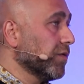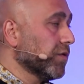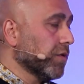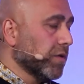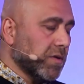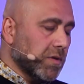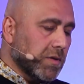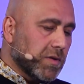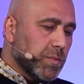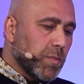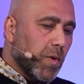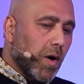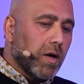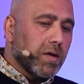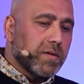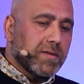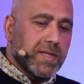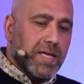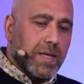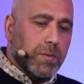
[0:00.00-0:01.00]
So it's a
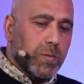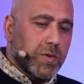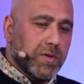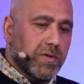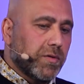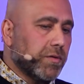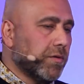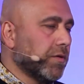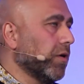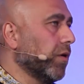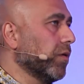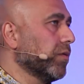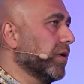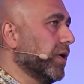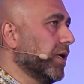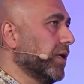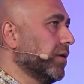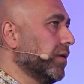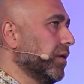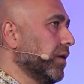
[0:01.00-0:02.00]
small team with
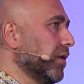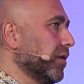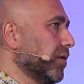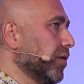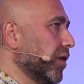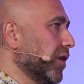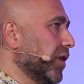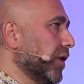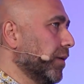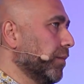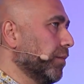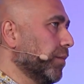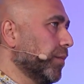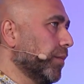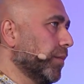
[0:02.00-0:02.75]
totally 30